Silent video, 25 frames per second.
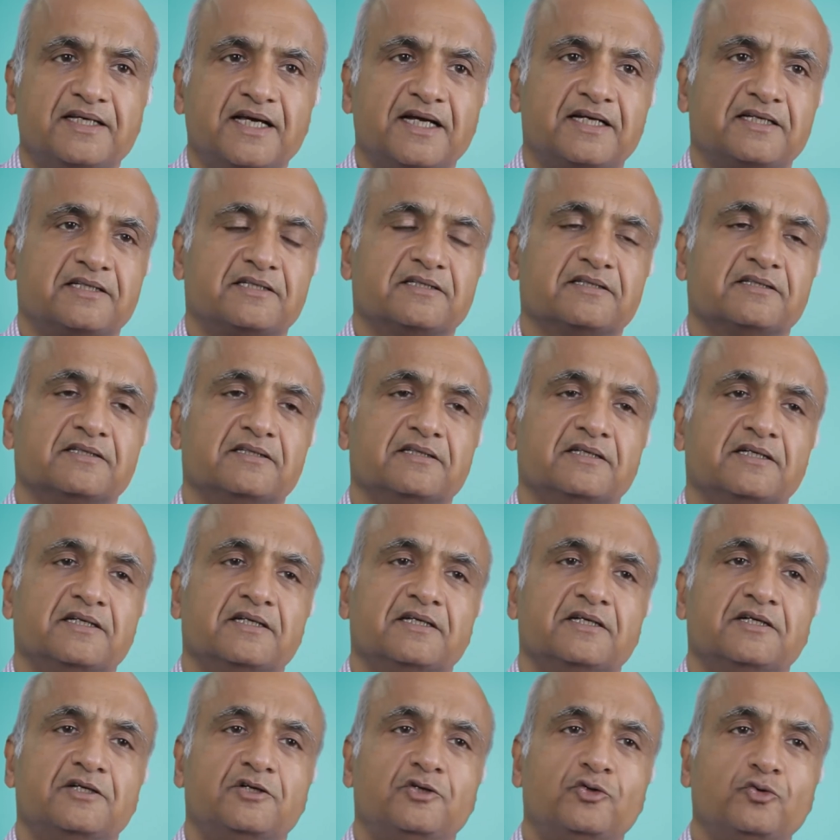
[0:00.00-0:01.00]
Yet,
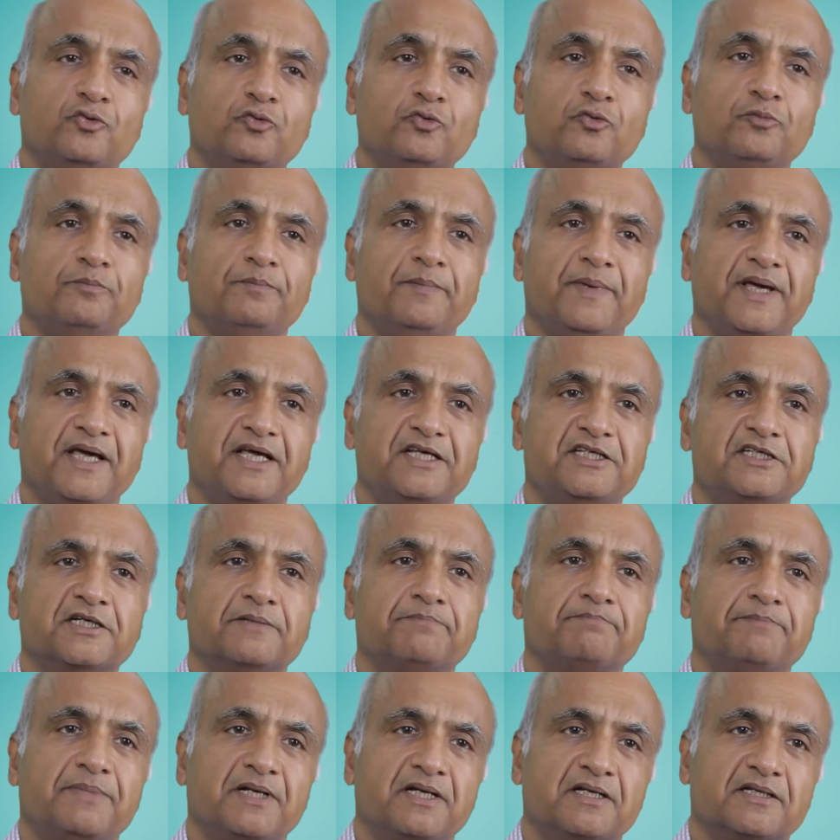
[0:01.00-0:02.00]
two
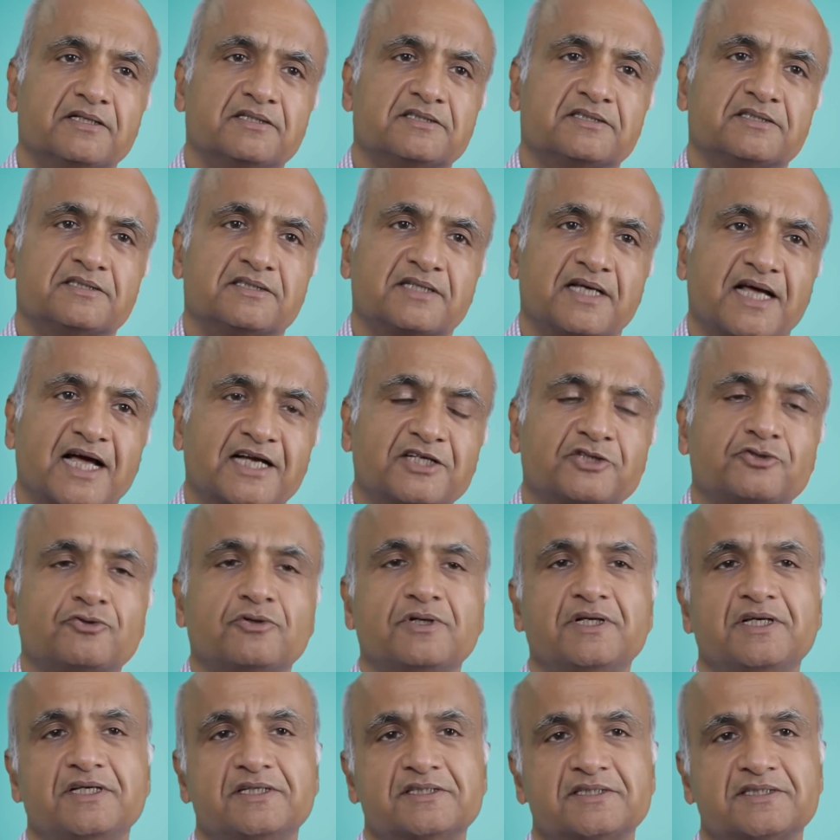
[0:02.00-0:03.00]
major pillars
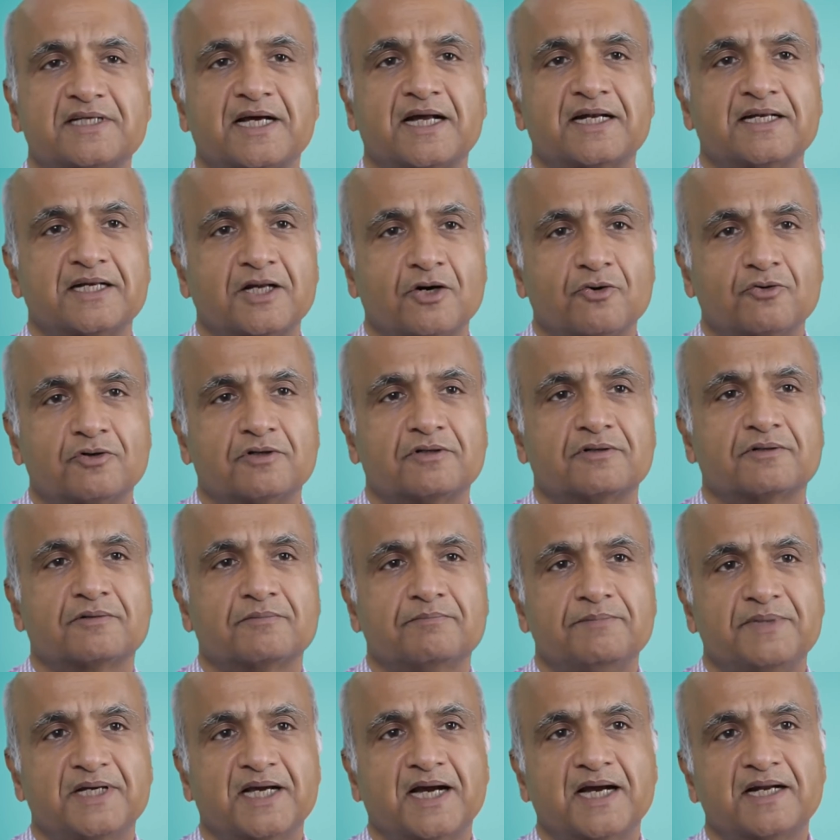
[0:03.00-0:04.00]
actually stand out
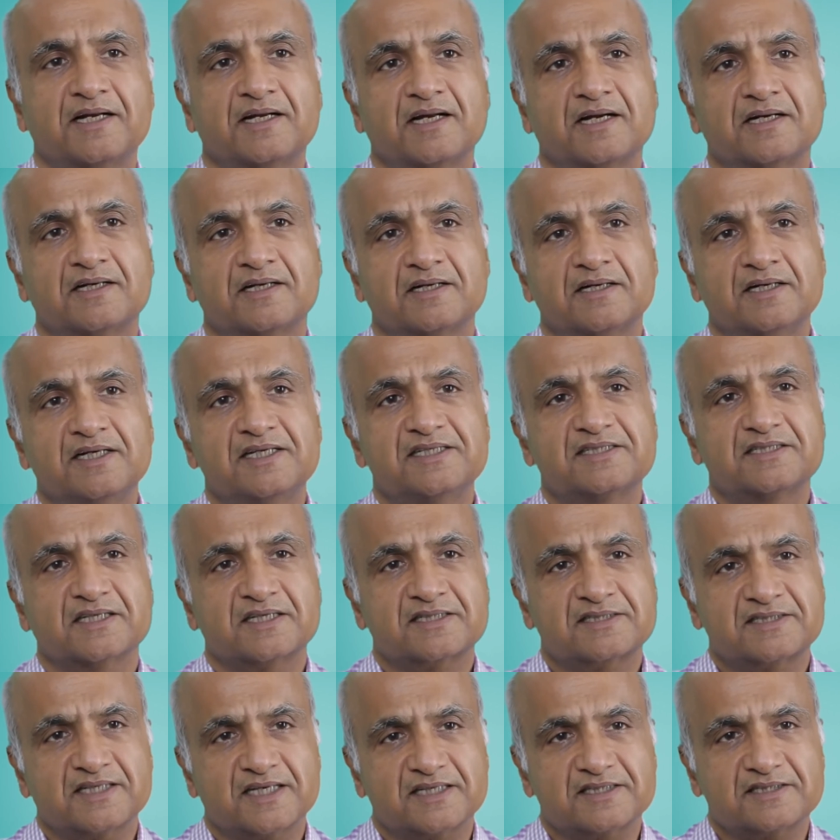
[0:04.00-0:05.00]
behind our early
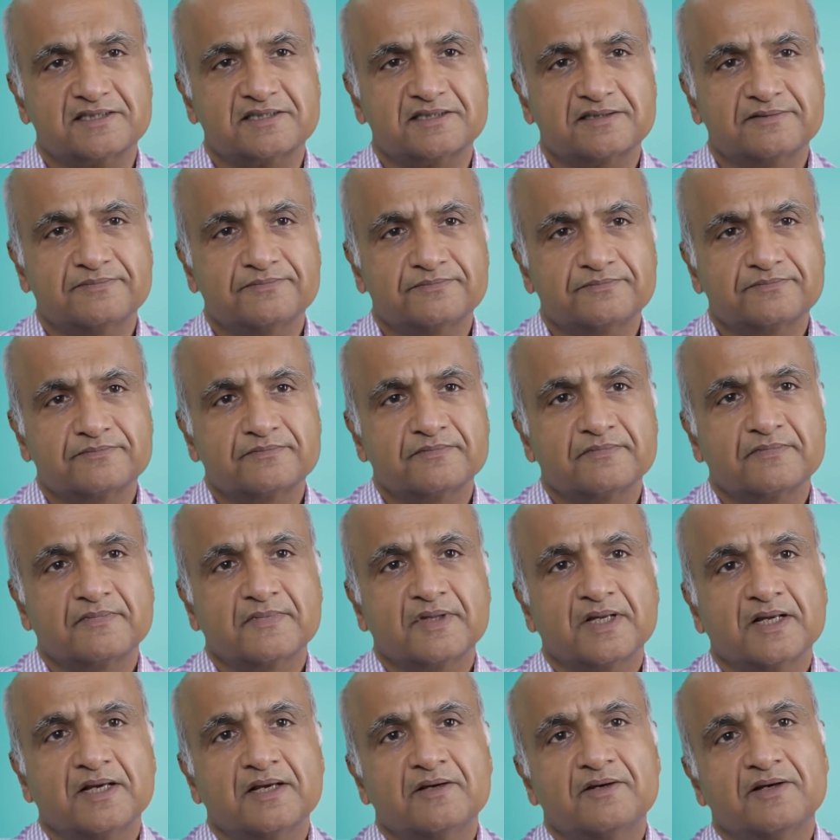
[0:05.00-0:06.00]
success,
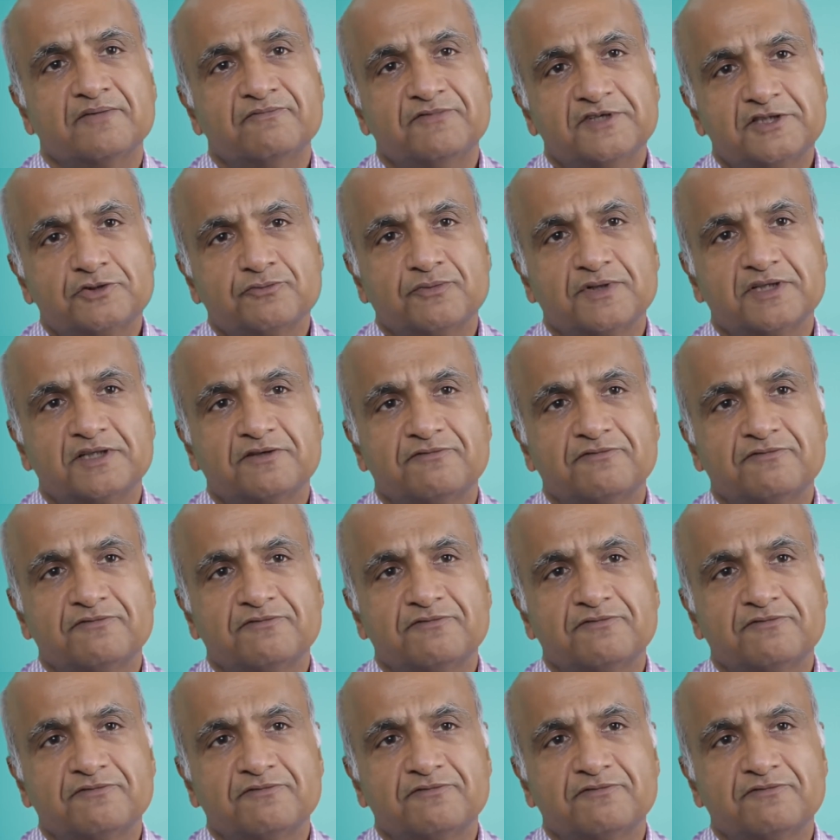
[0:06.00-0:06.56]
which were